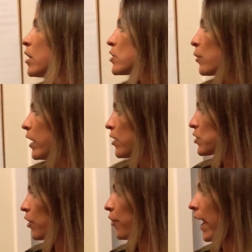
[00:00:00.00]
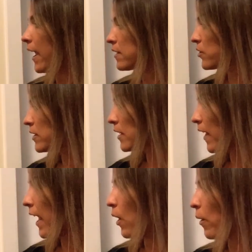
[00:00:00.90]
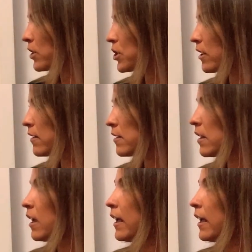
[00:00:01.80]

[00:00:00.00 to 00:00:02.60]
So here's all your answers to the eight questions.